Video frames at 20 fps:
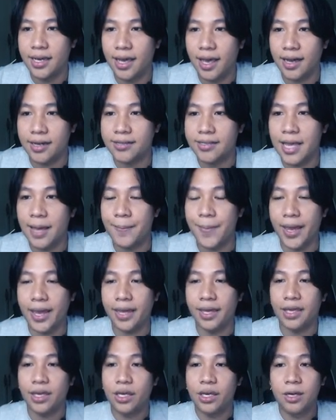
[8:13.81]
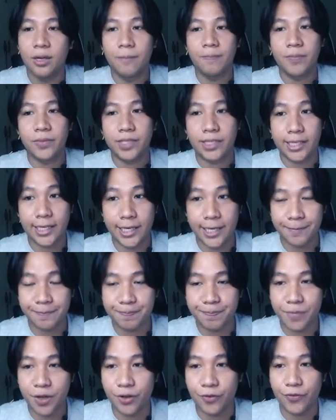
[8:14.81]
Ang sabi, keep
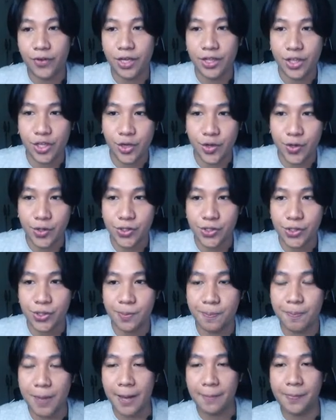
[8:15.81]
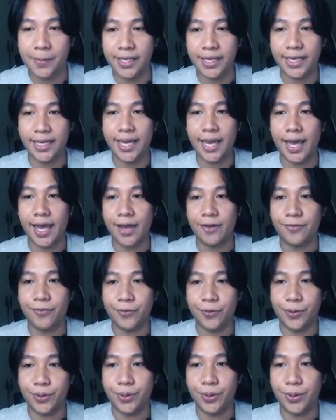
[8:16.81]
videos public
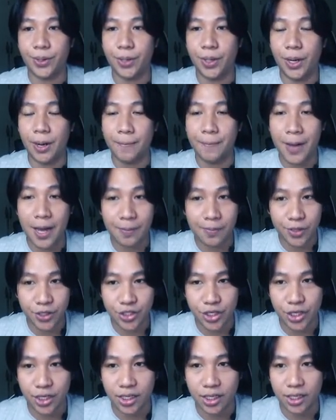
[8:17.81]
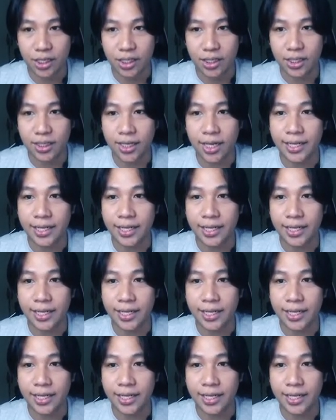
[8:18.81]
after publishing.